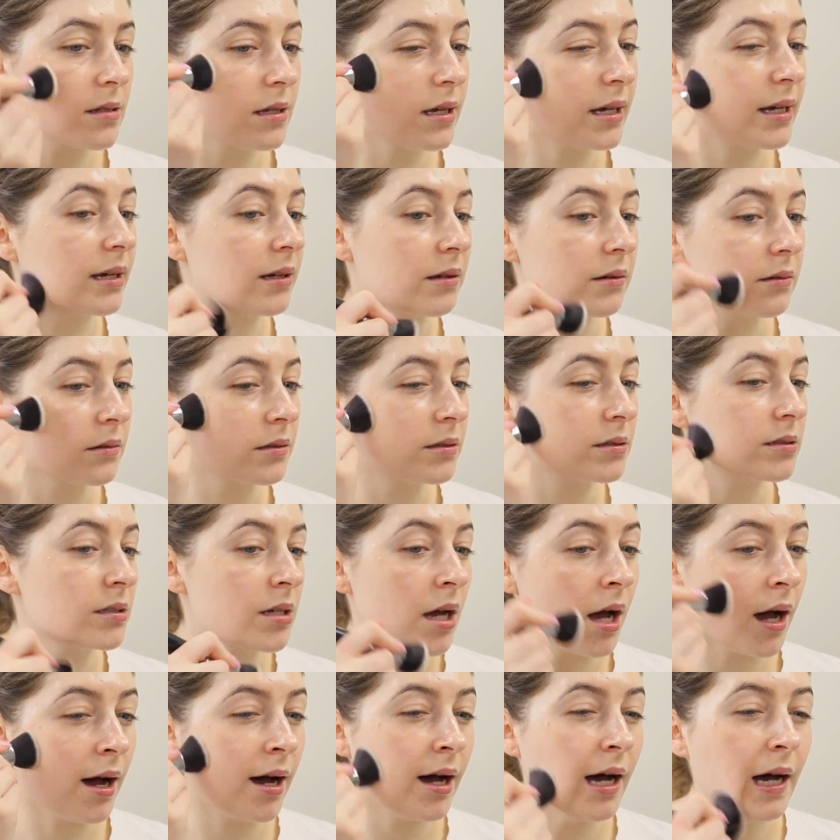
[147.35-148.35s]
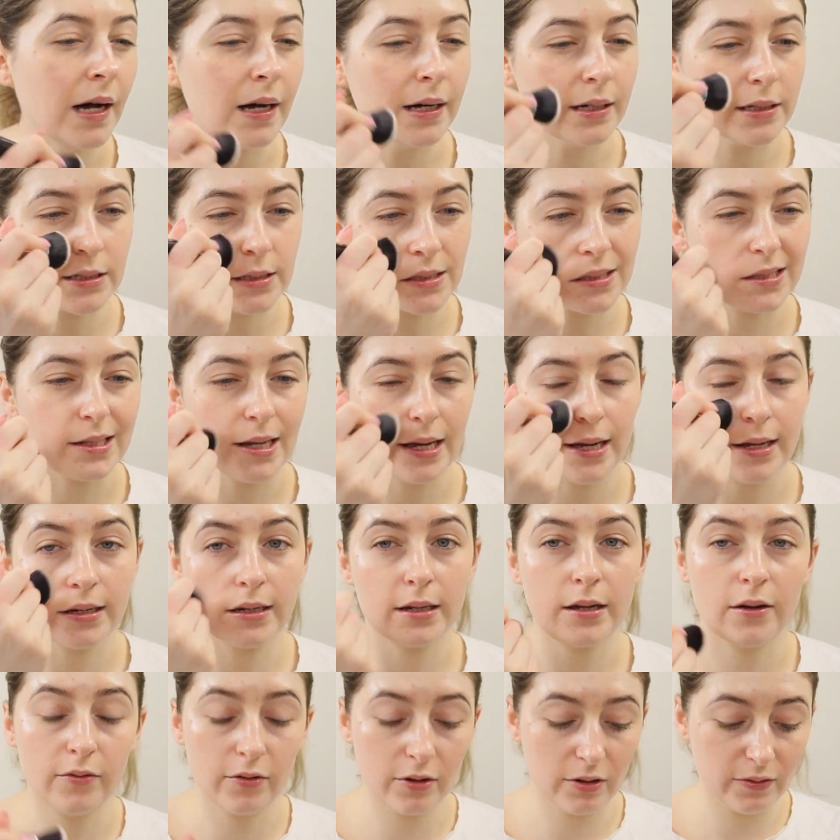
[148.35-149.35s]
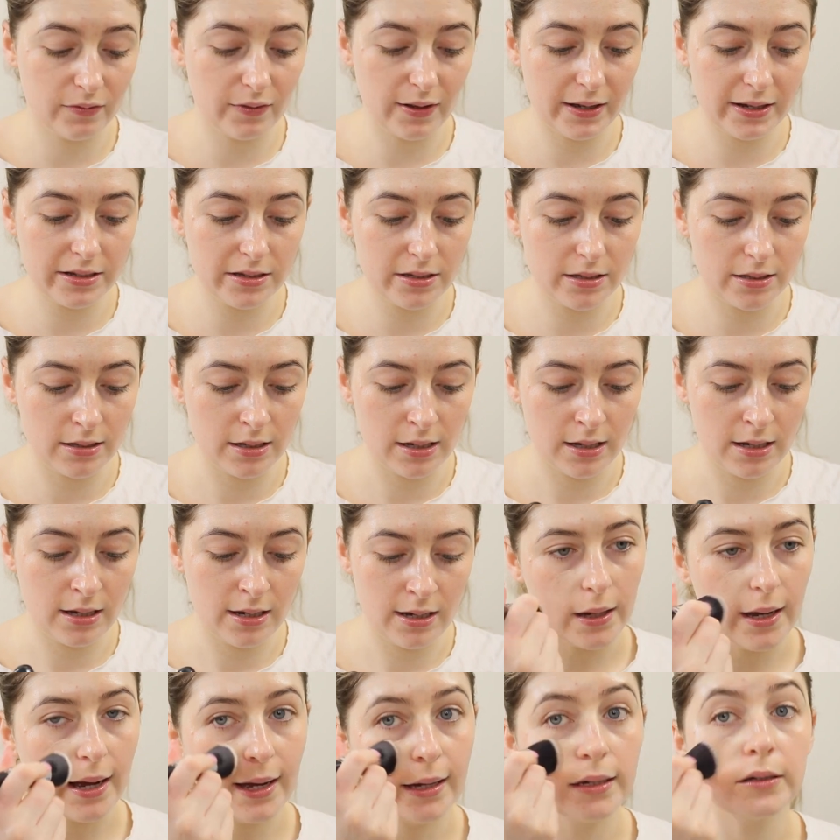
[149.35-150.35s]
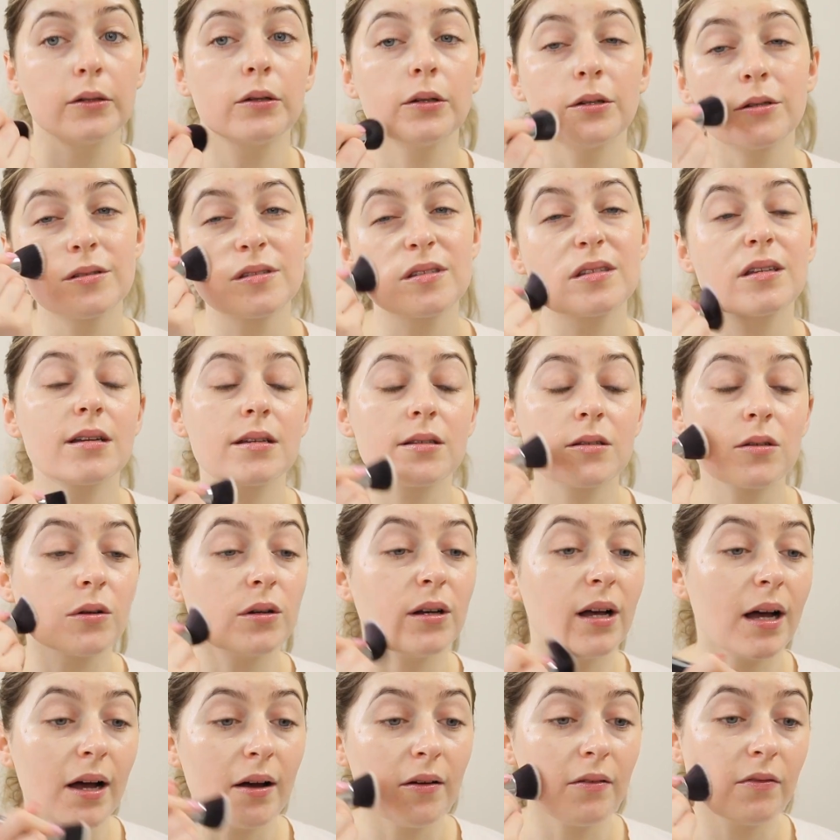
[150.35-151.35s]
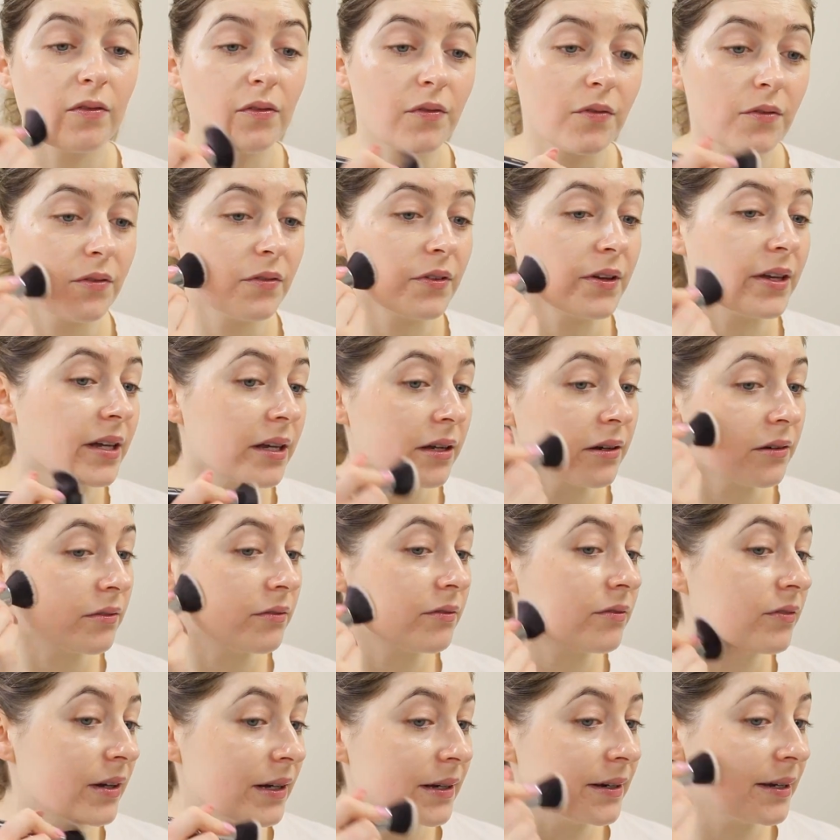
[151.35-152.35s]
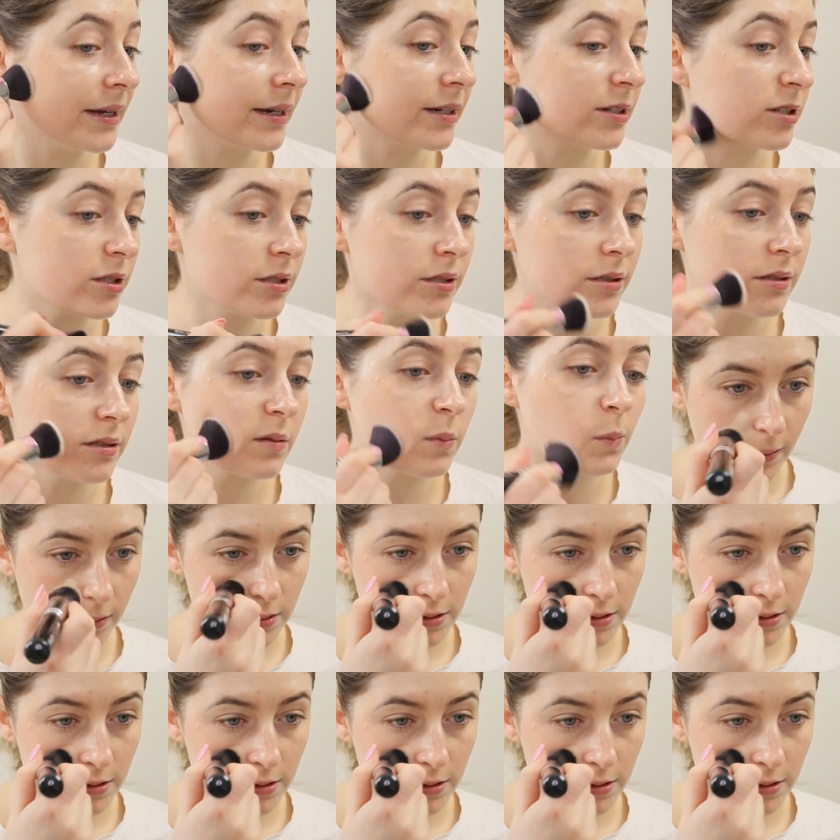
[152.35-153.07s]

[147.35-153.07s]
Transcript: Like Tarte and Cover FX and Nude Sticks all have vegan foundations.